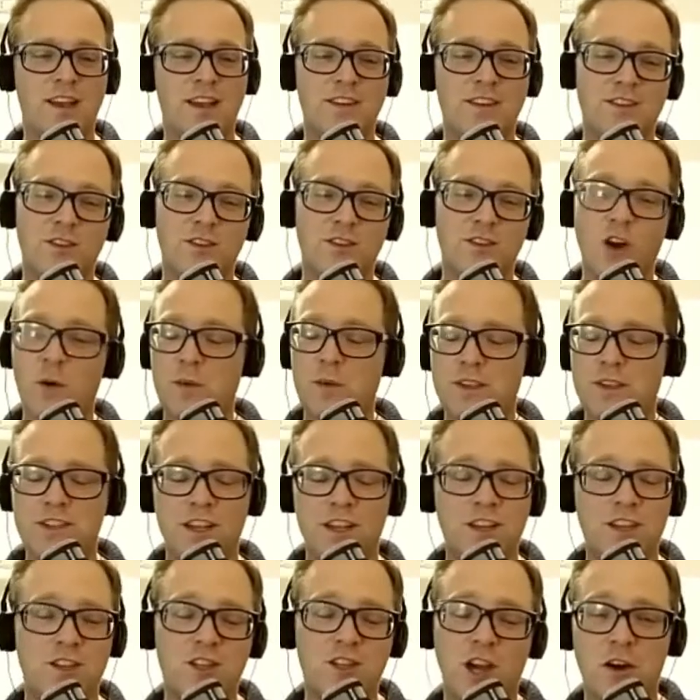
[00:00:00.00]
and knob is
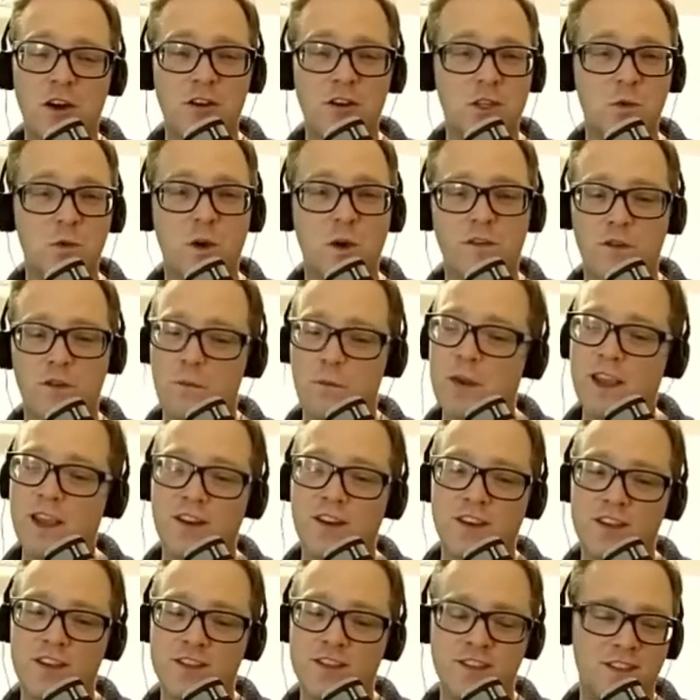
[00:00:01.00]
like a childish word for
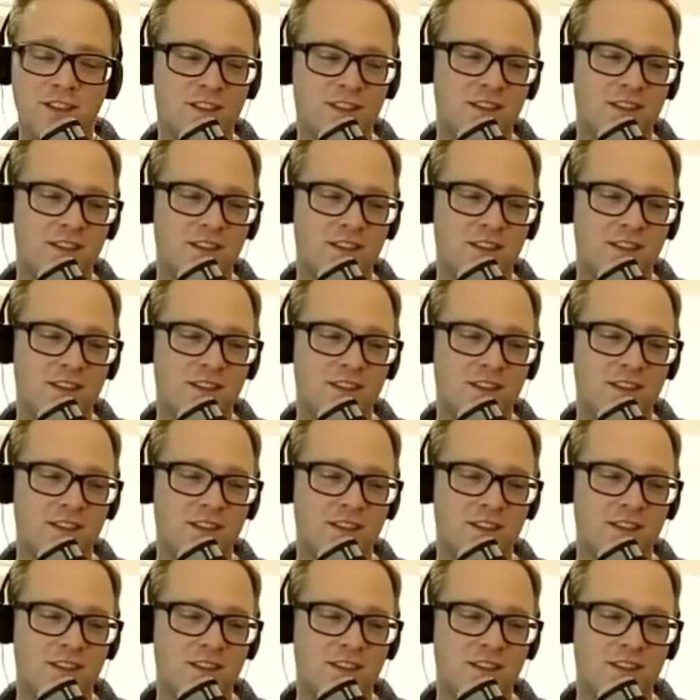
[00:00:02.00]
penis.